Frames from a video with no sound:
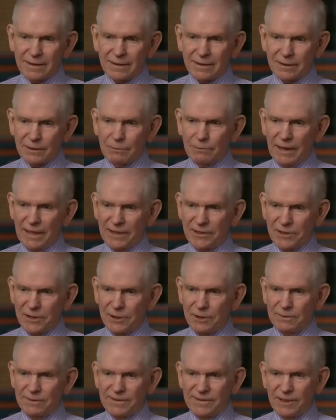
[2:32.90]
to the
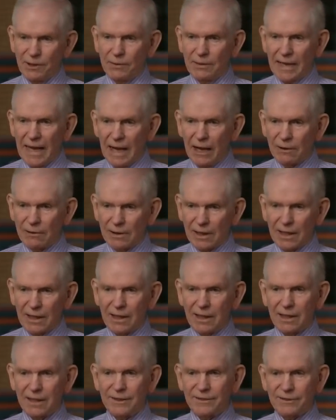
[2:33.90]
rescue so
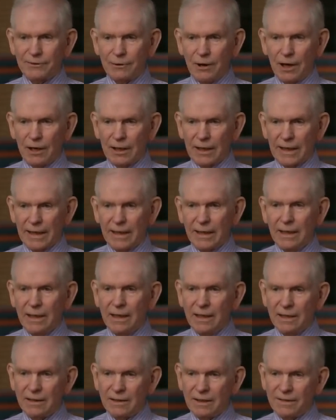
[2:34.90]
loudly and strongly
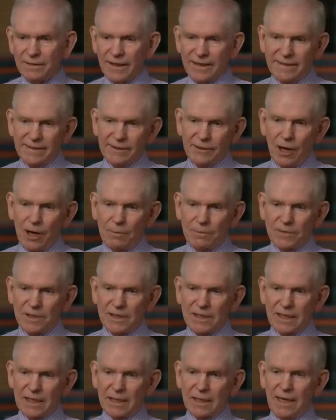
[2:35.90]
that they stopped
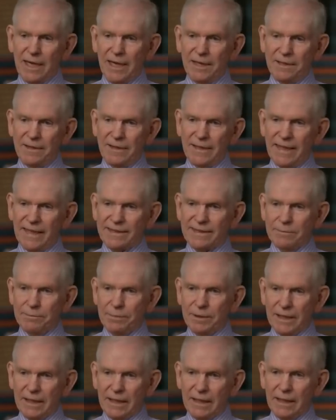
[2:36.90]
the decline in the
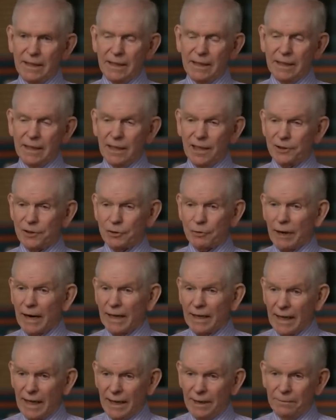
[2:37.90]
S&P at
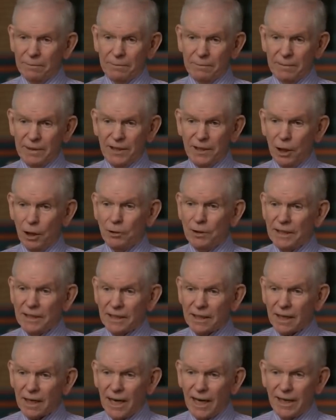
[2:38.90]
trend line. It only
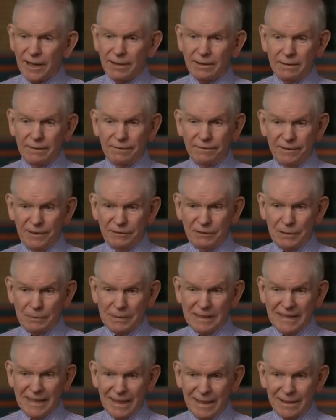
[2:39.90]
declined
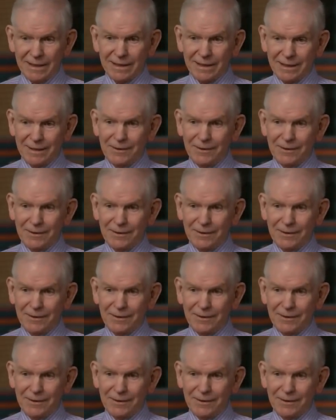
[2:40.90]
50%.